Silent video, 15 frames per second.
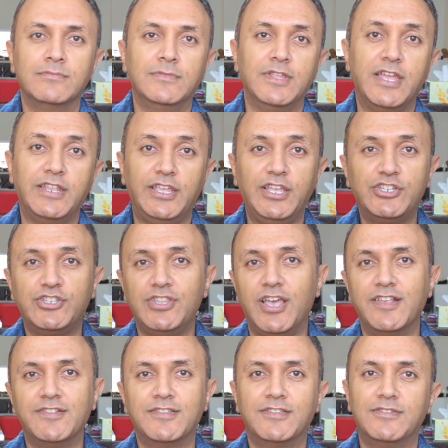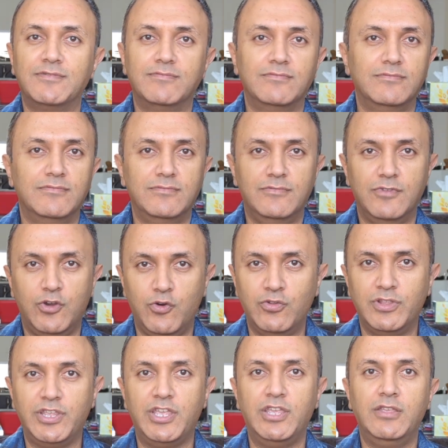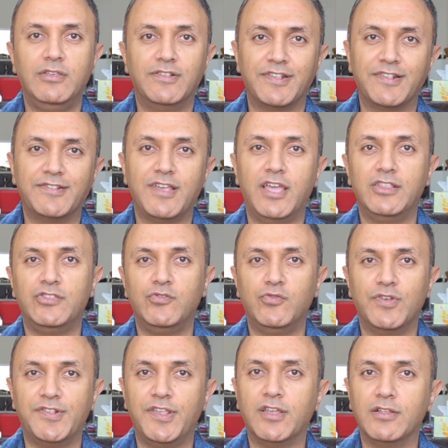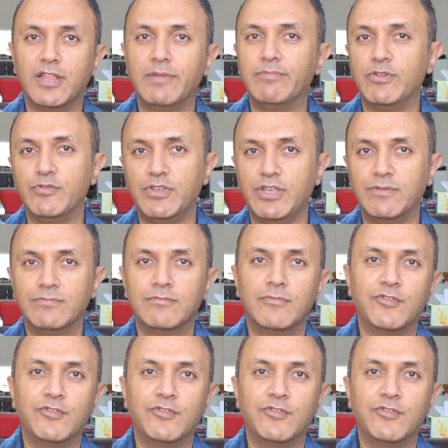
and each desk only is assigned to a single employee.